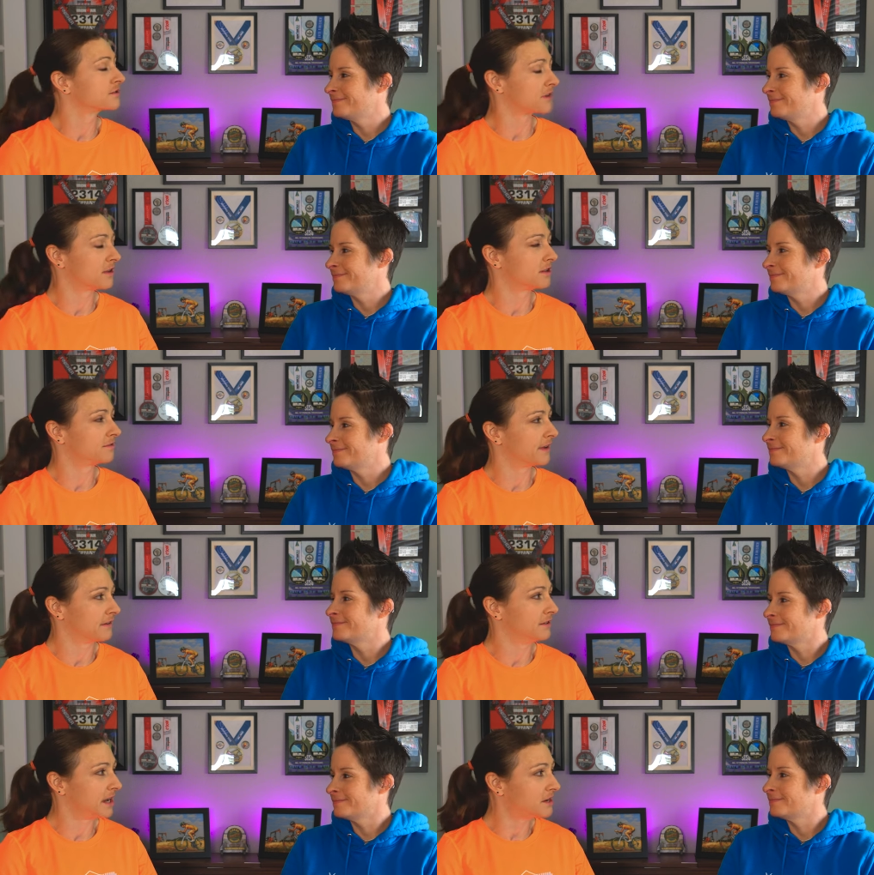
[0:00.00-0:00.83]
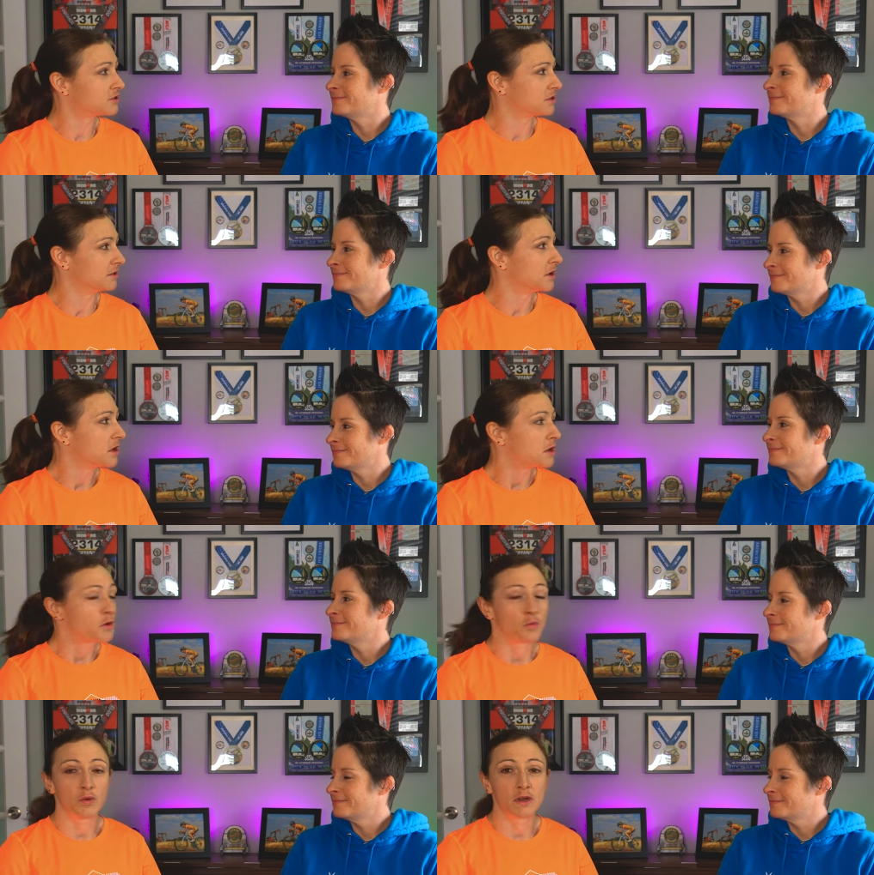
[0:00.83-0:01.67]
Speaker 1: solid foundation,
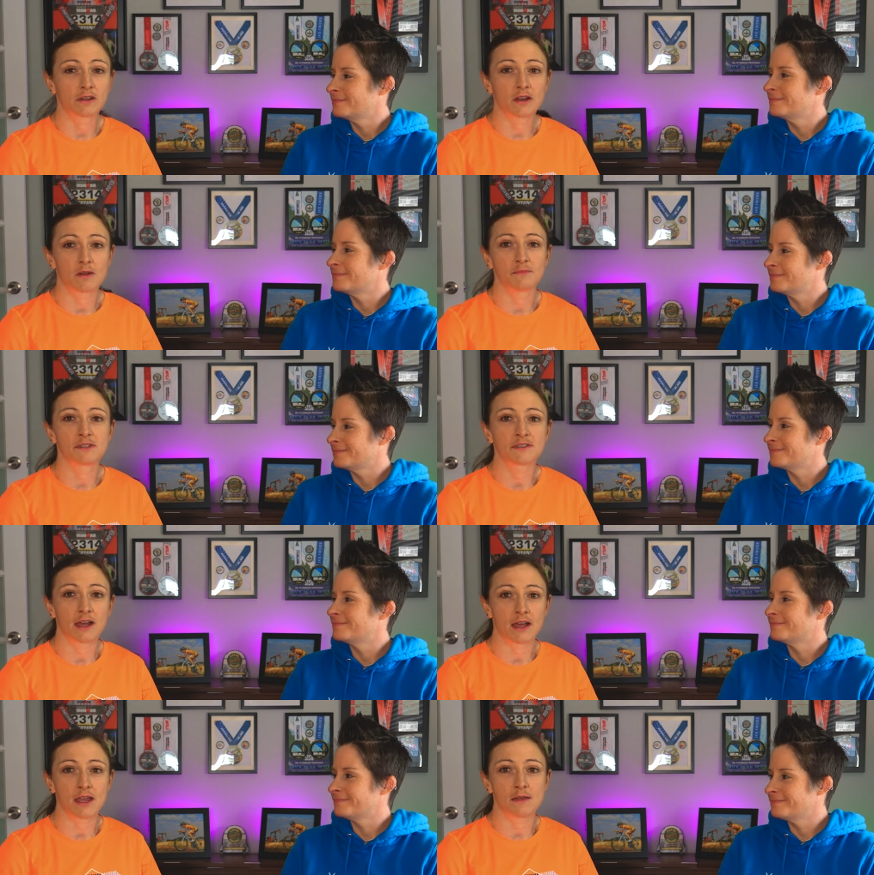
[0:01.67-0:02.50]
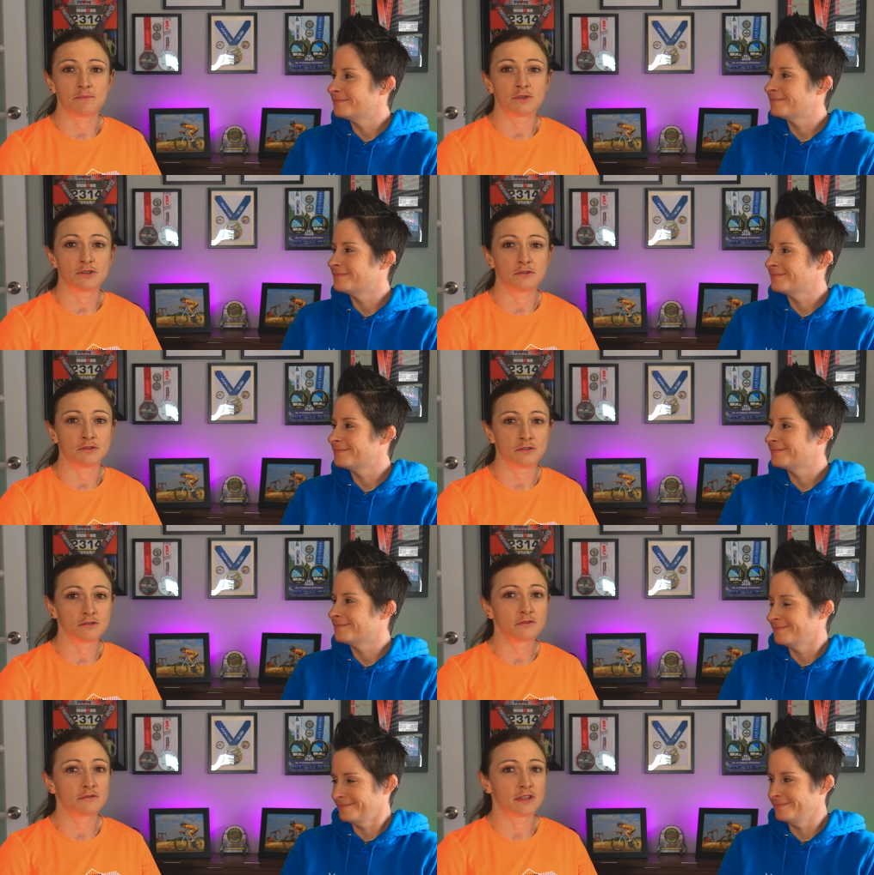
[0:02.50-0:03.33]
when it comes time to
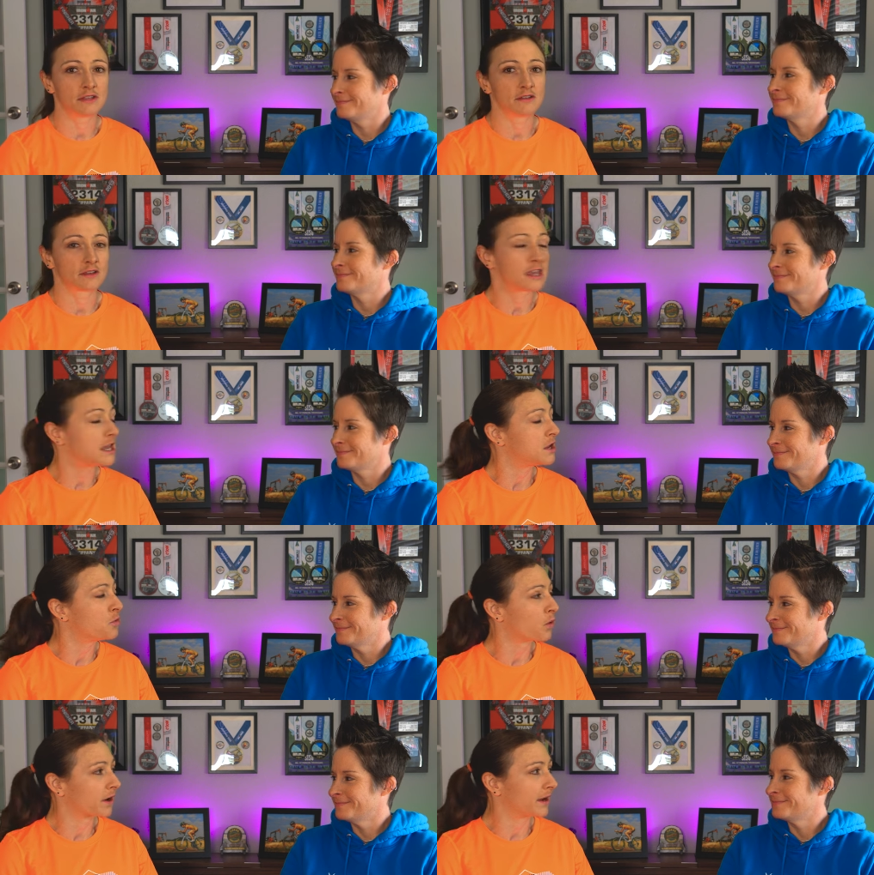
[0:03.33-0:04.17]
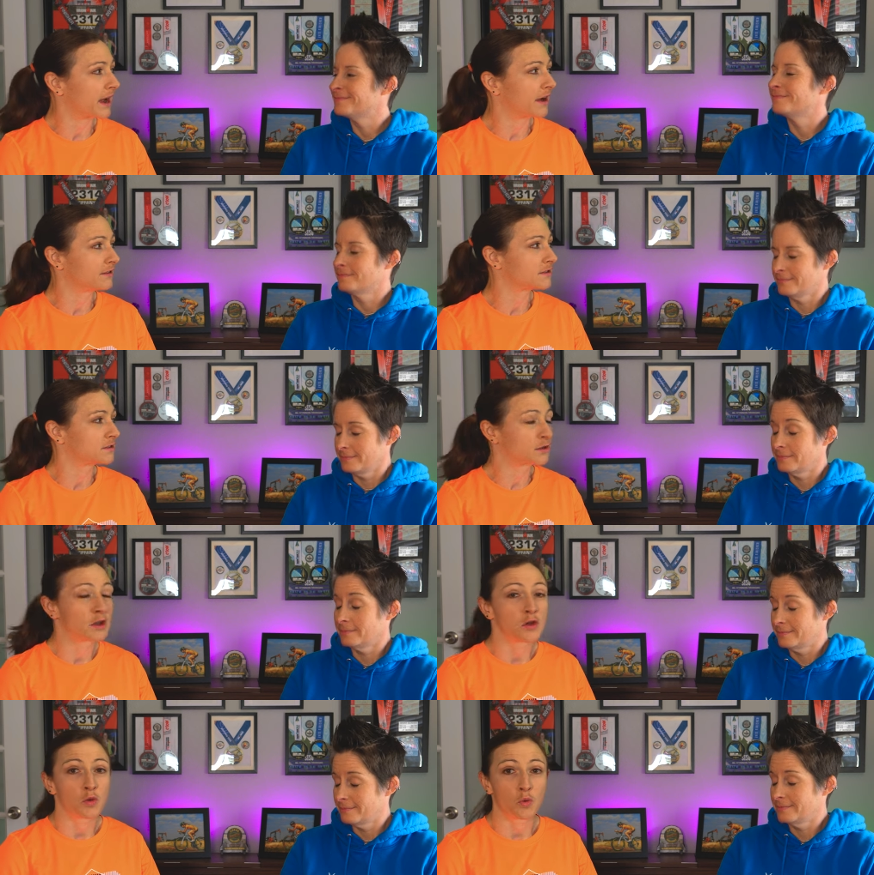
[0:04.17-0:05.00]
do the key
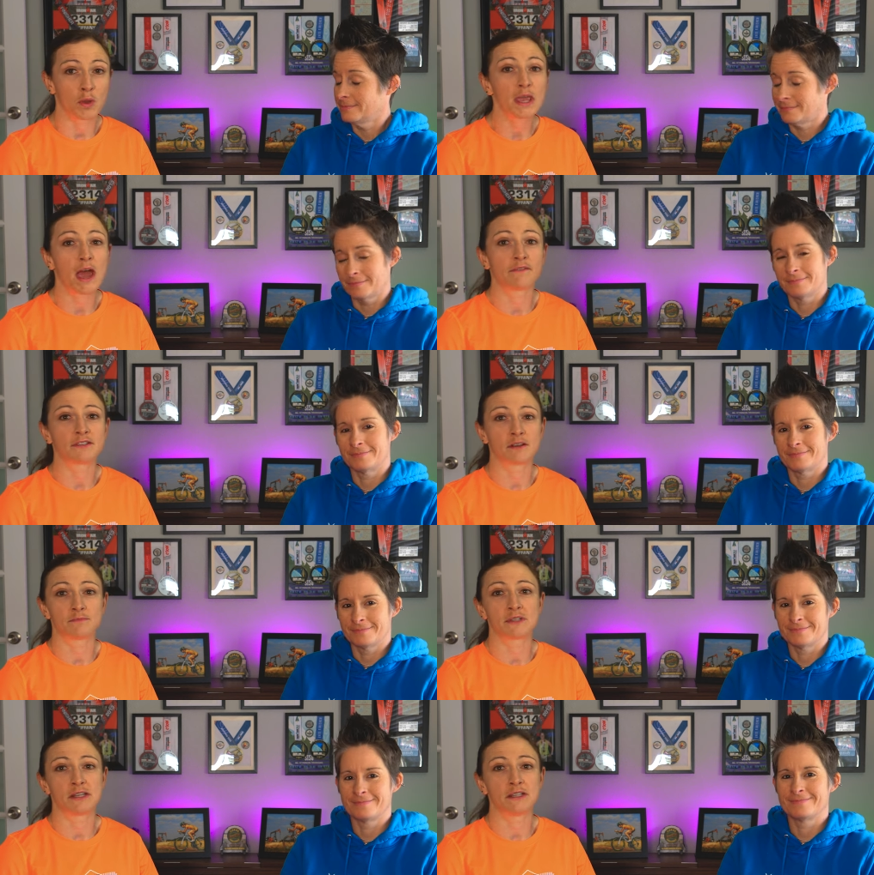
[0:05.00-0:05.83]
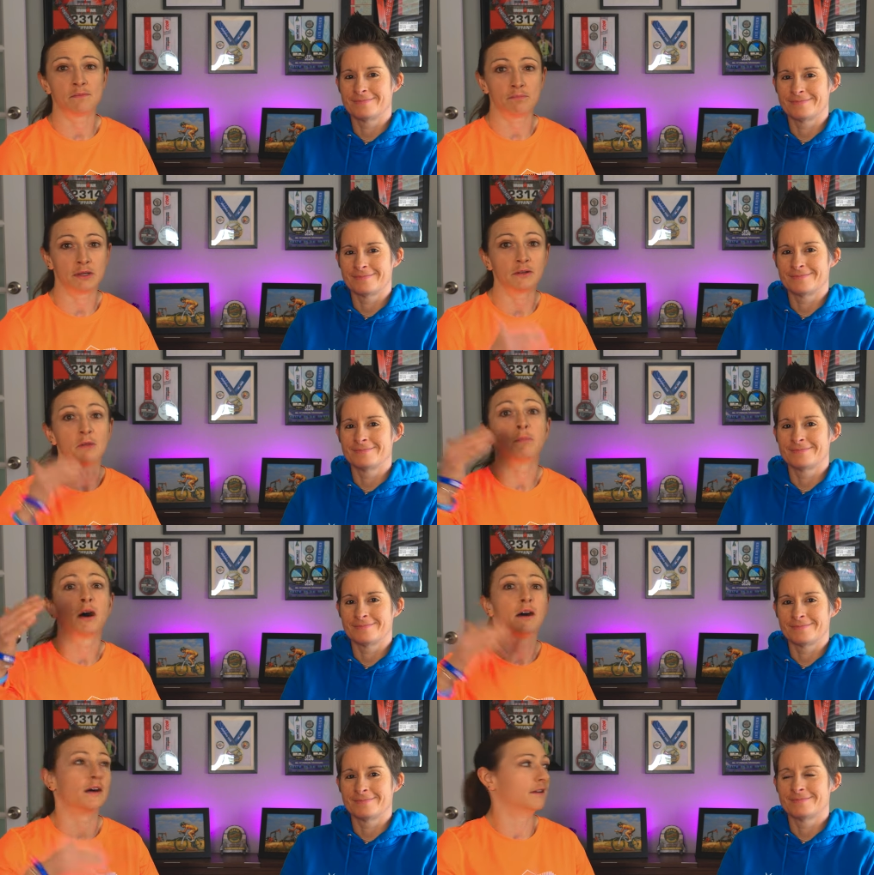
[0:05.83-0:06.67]
workouts, we have something to build
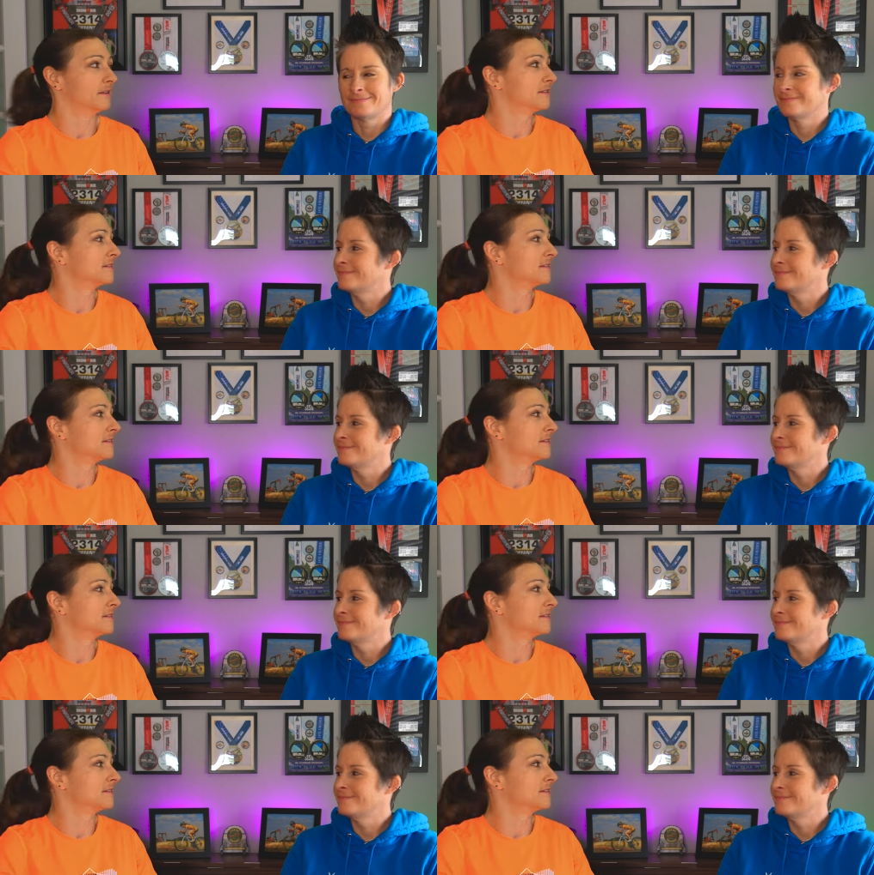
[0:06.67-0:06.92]
upon.